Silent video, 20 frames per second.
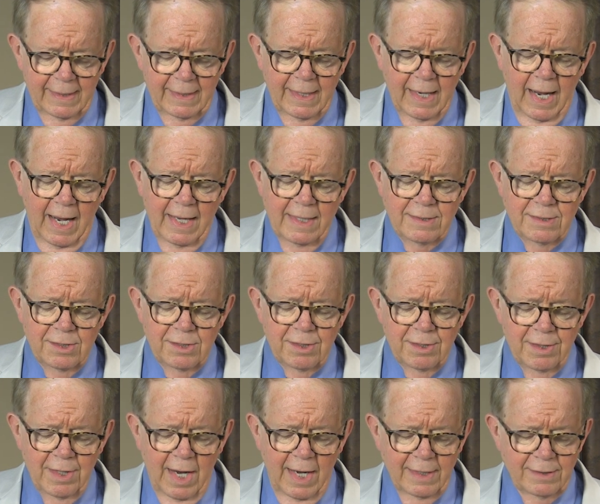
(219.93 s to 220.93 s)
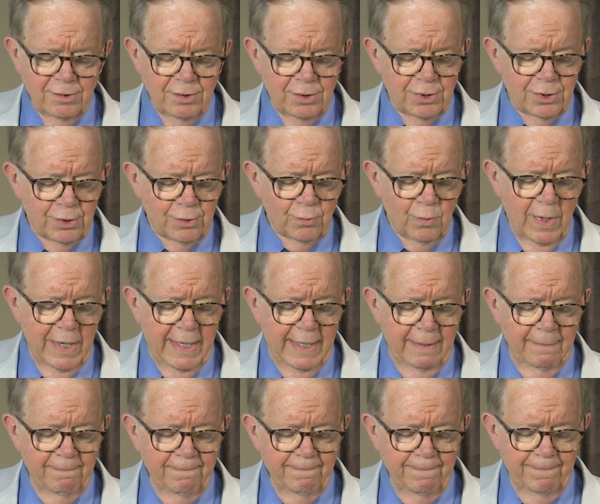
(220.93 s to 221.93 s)
God's thought
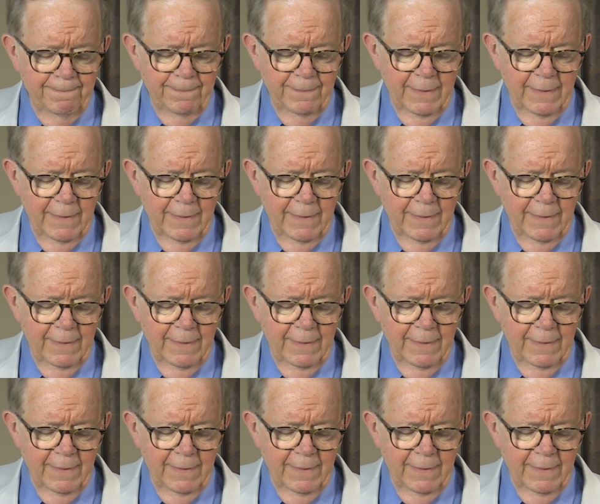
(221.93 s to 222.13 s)
stream